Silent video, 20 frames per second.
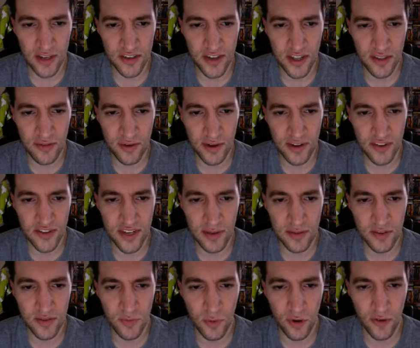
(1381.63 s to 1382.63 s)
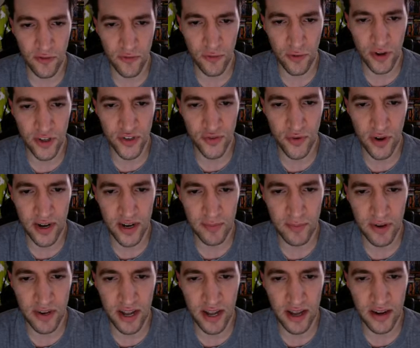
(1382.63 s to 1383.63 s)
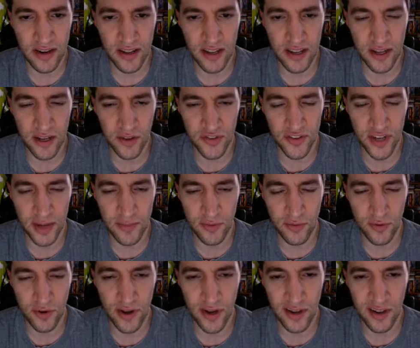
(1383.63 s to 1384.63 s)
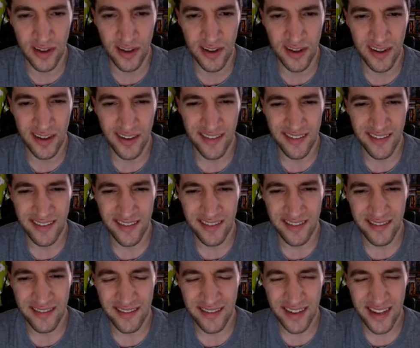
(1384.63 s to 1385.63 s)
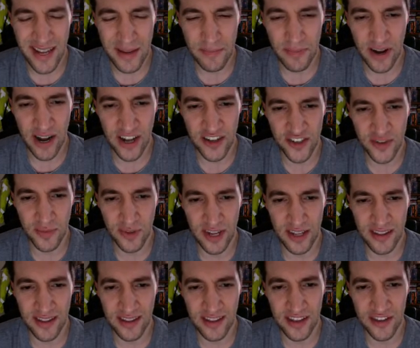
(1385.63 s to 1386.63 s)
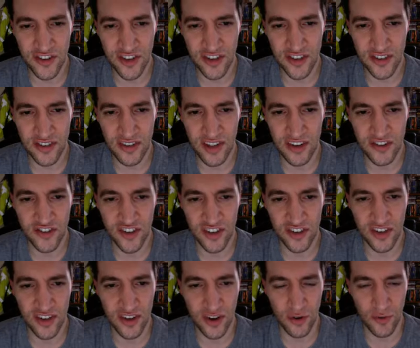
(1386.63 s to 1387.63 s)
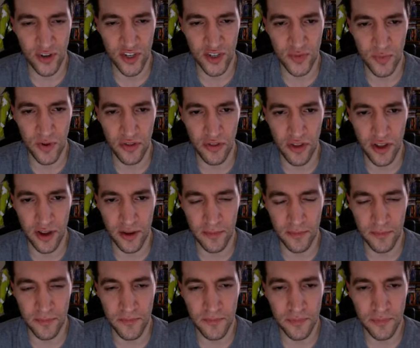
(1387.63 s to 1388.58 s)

EC3 seems more frustrated, but not in a heel type of way. Possibly. I think that's just a charisma thing.